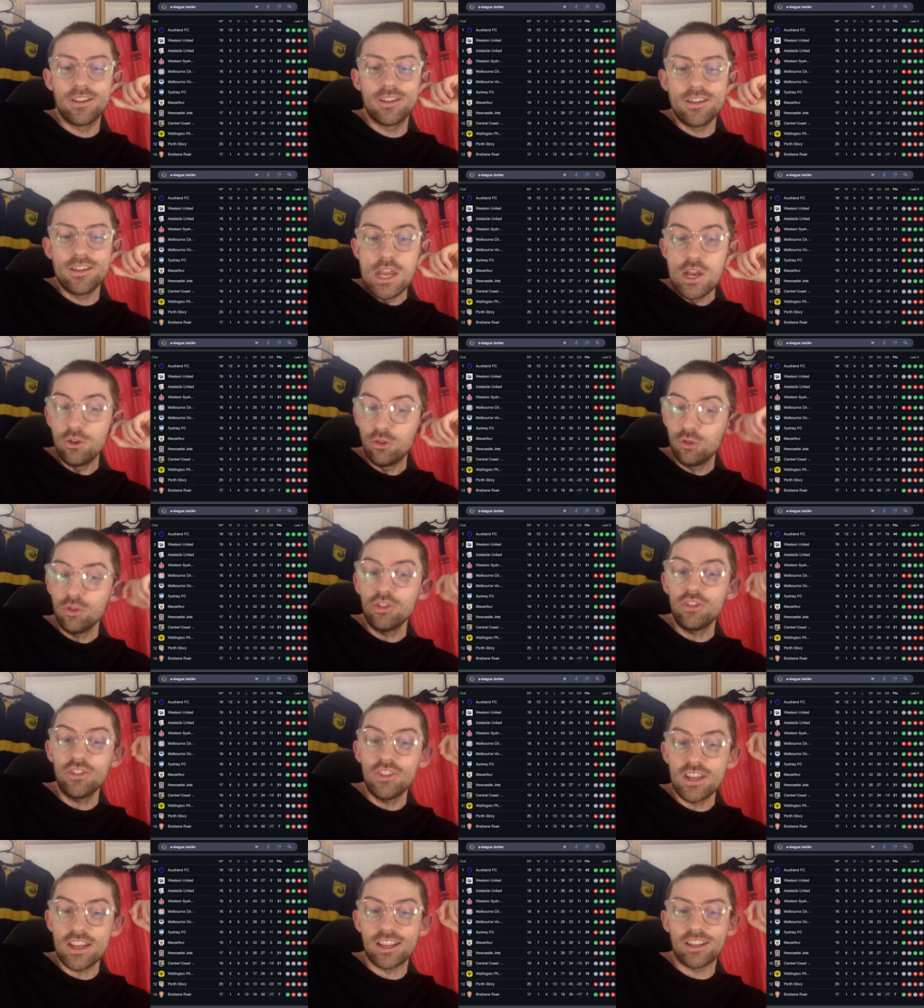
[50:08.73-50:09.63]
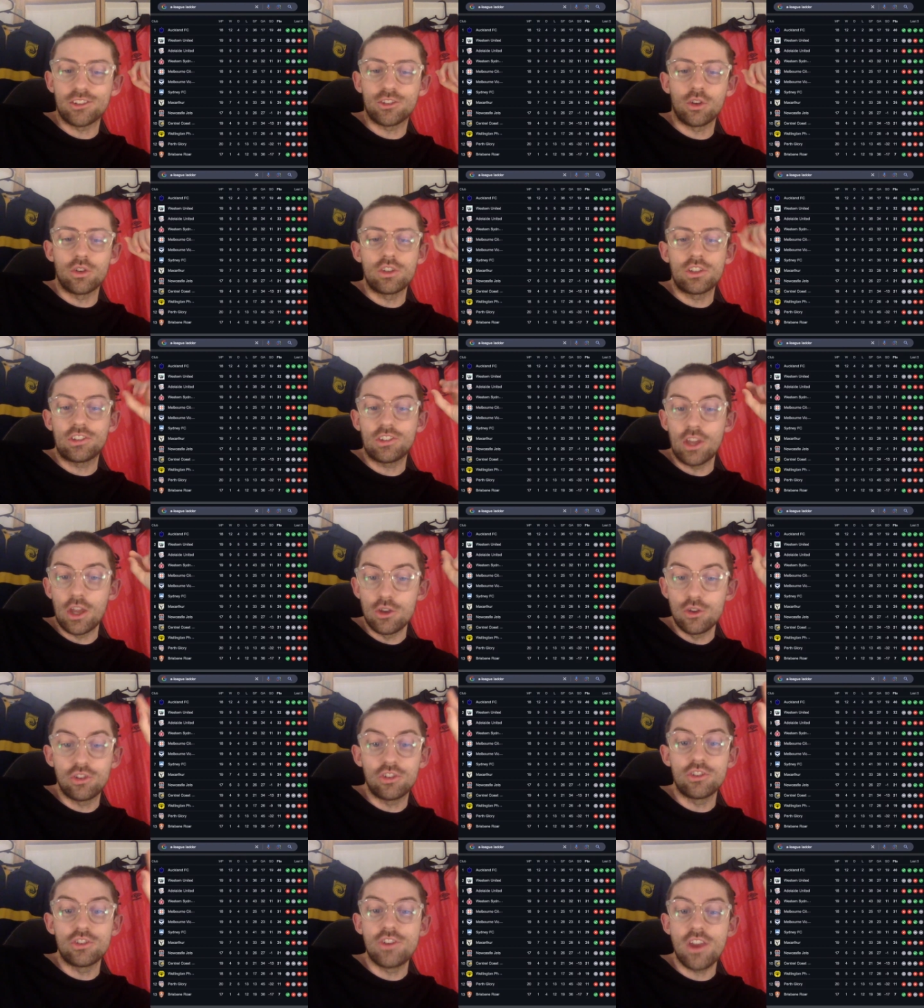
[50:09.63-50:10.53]
Interesting. So are you
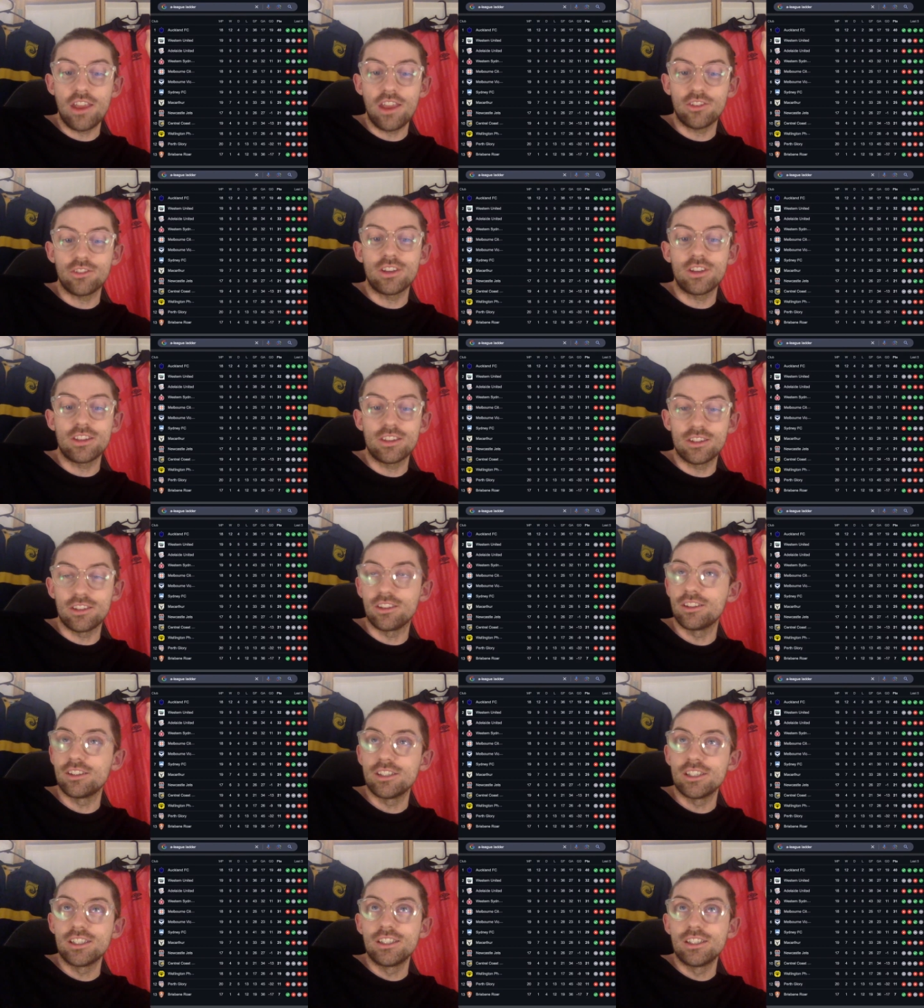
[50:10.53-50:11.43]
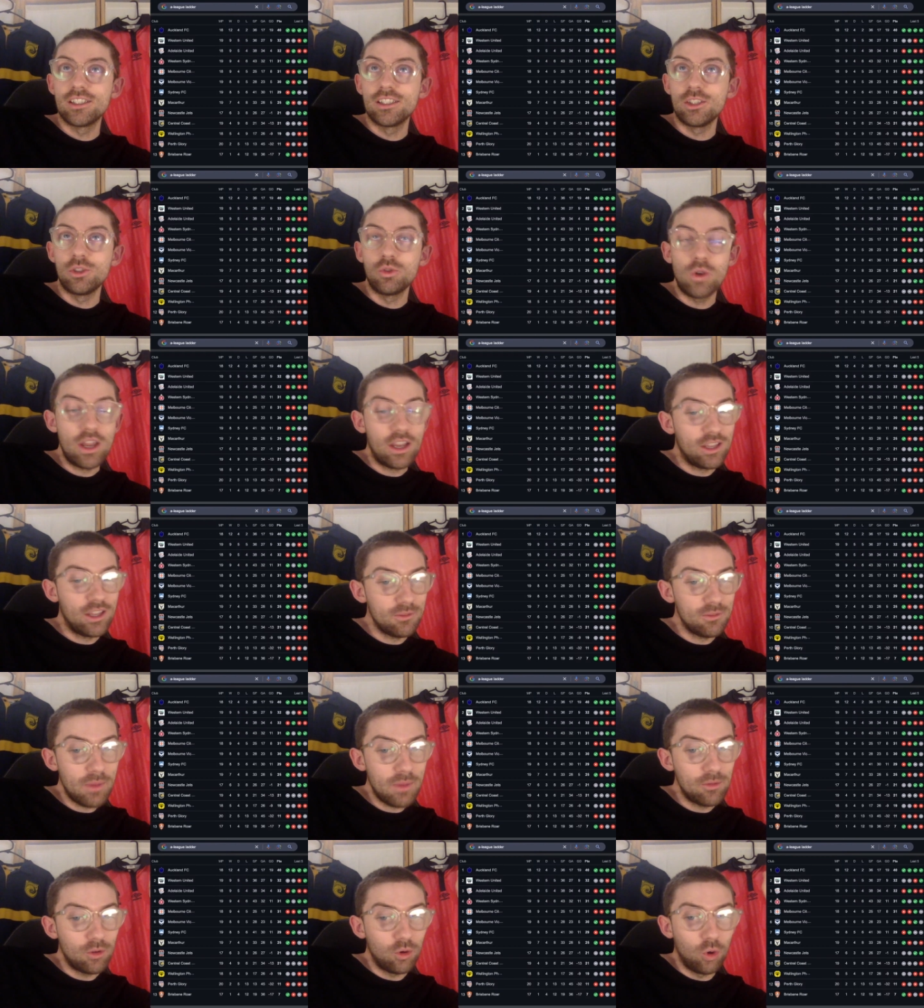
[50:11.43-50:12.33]
suggesting that you reckon
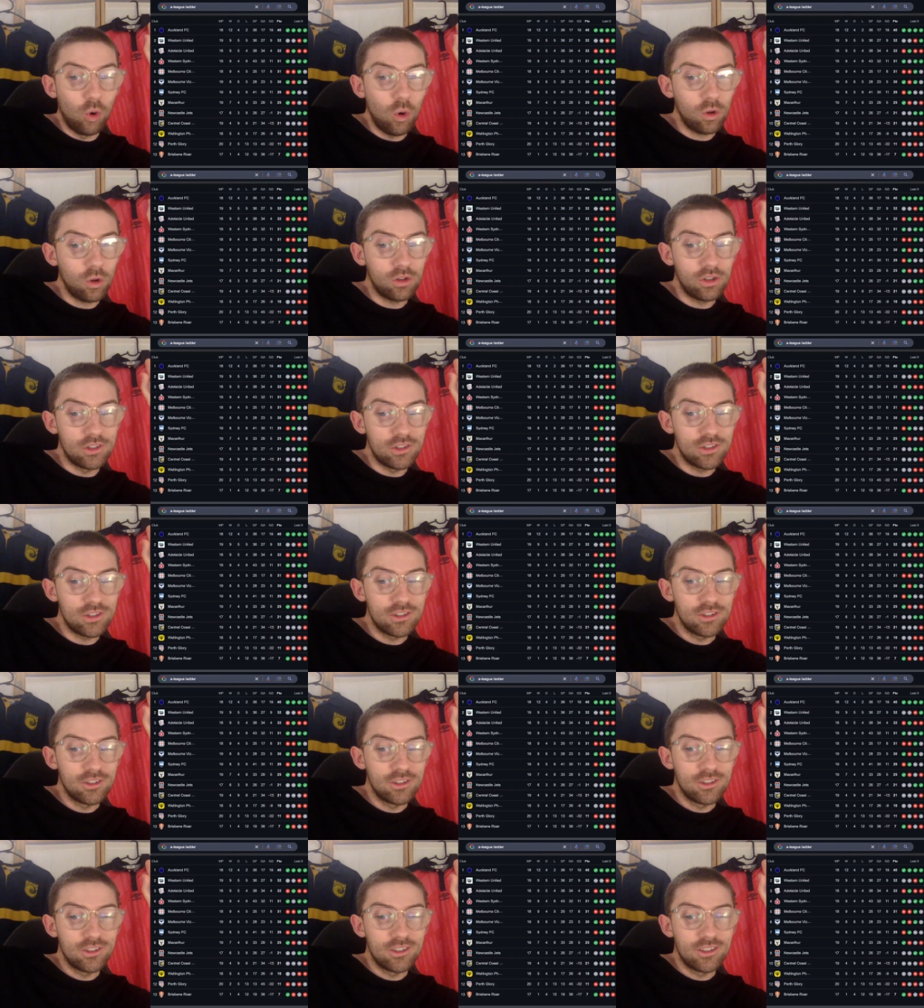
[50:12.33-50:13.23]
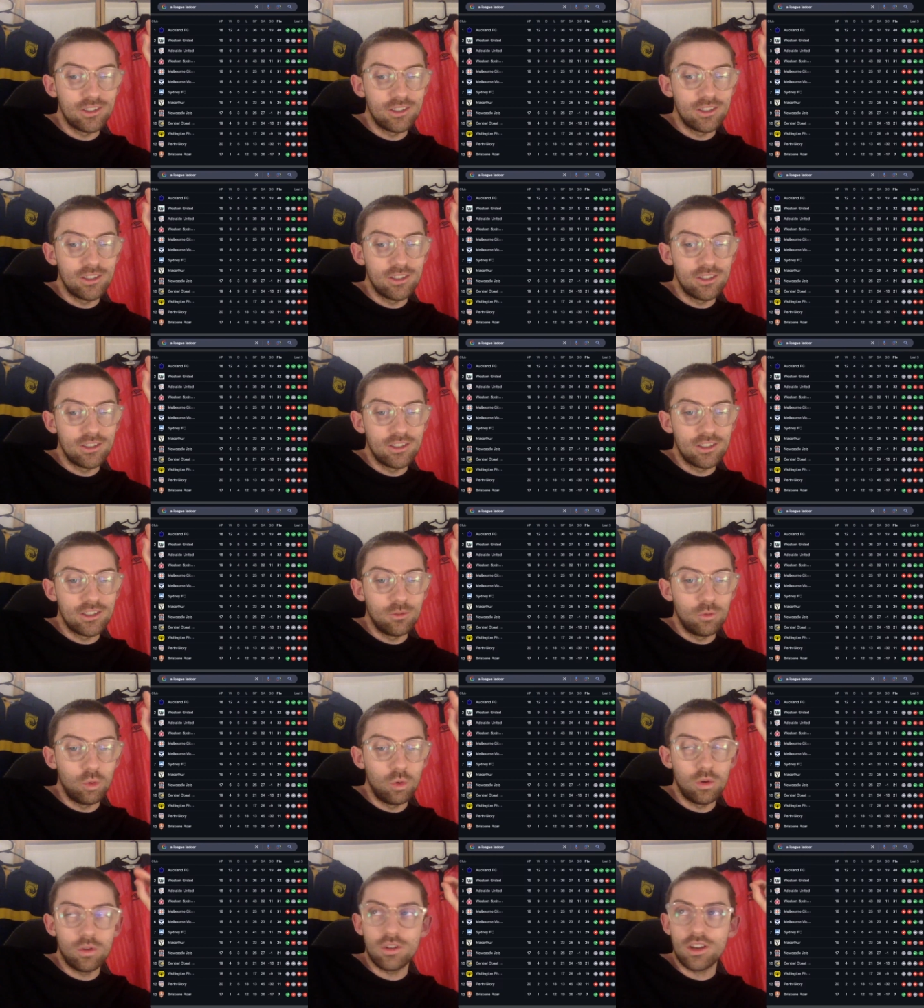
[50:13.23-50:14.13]
maybe Auckland
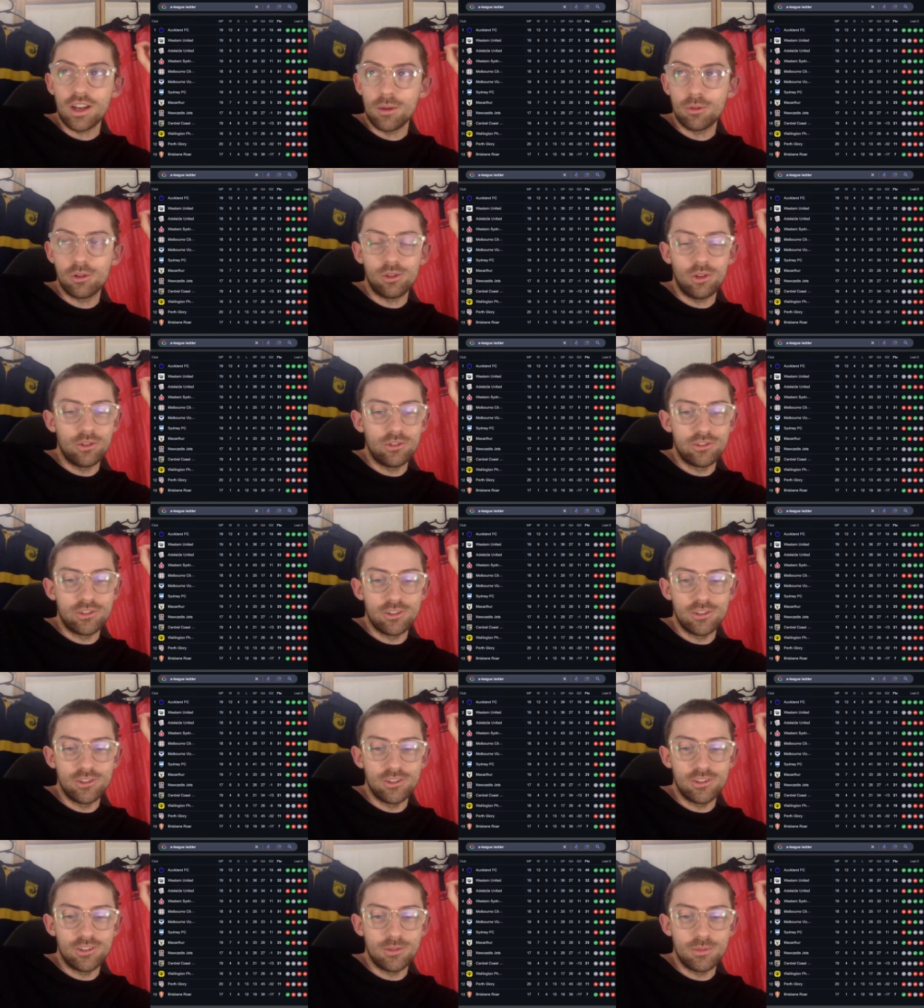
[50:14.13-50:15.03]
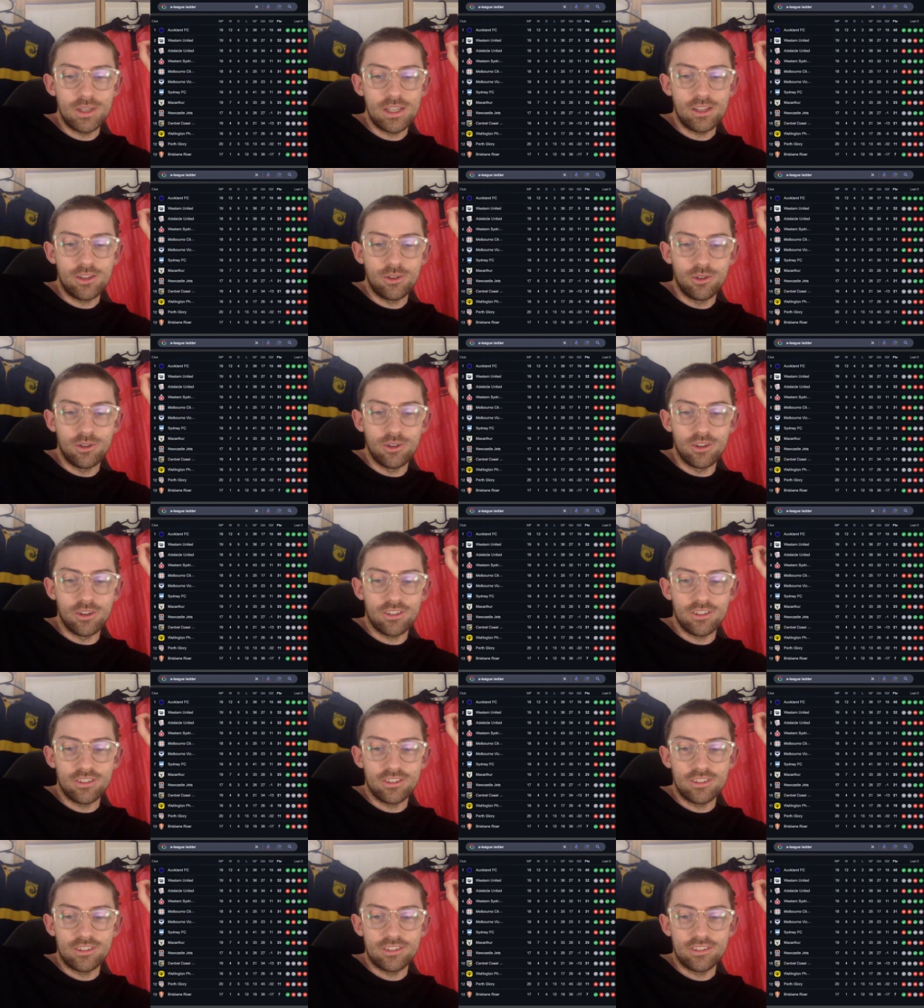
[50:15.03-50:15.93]
will come close to being caught
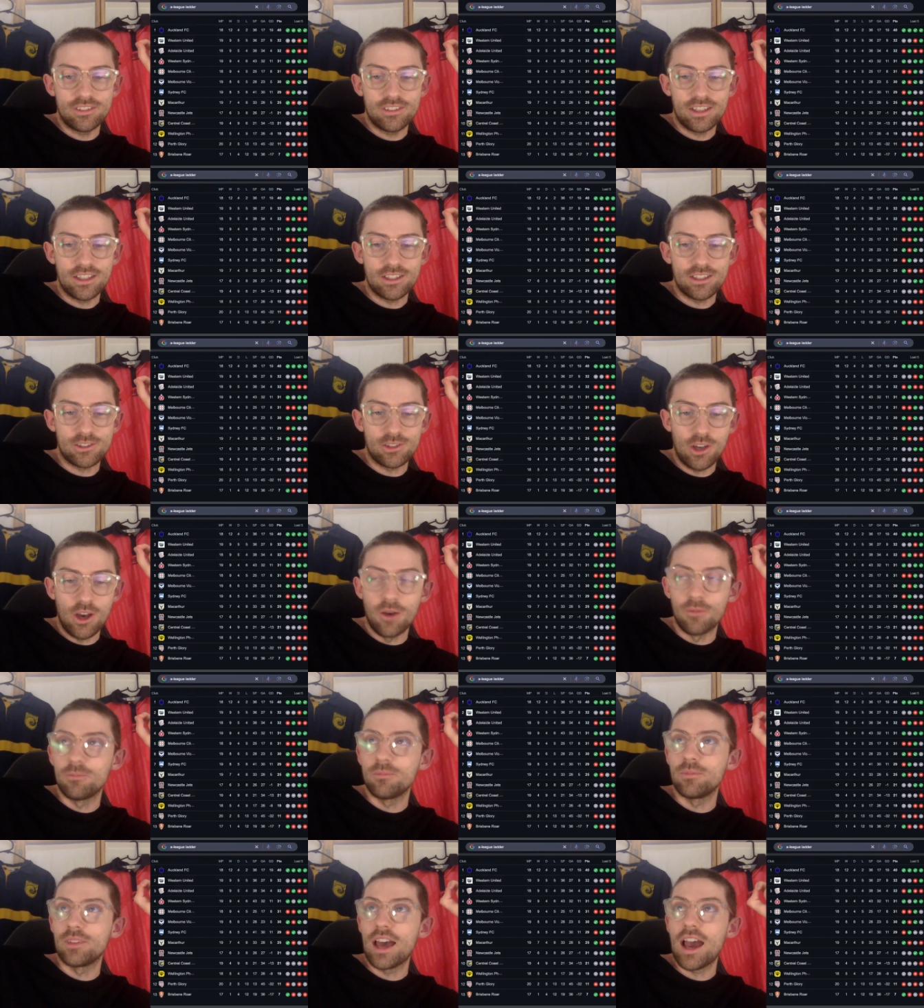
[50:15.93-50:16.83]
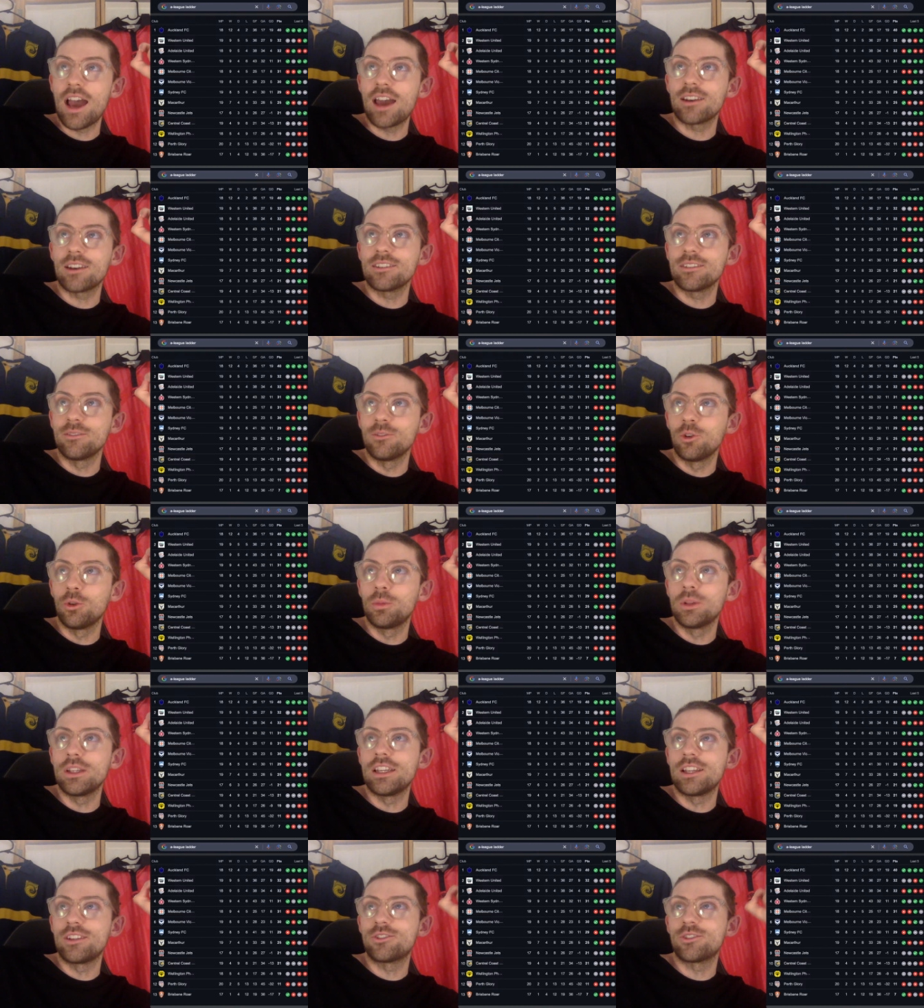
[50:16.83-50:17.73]
at the top? That will
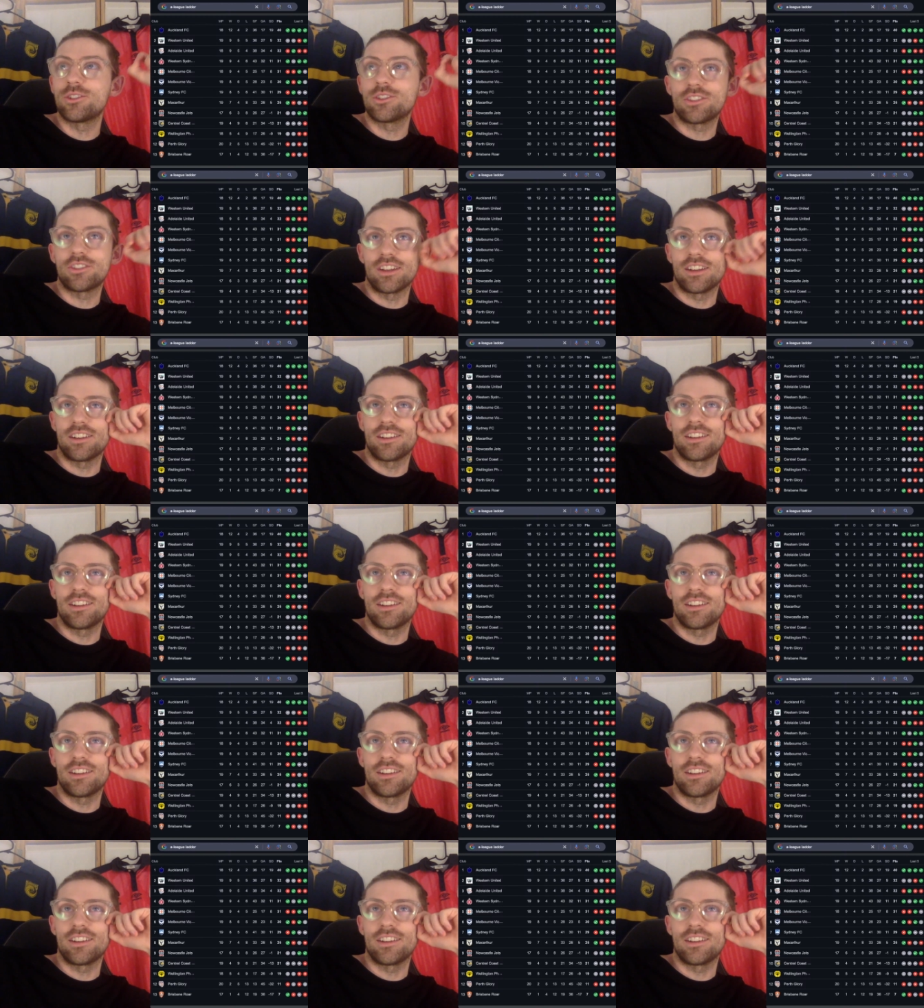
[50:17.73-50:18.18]
be interesting.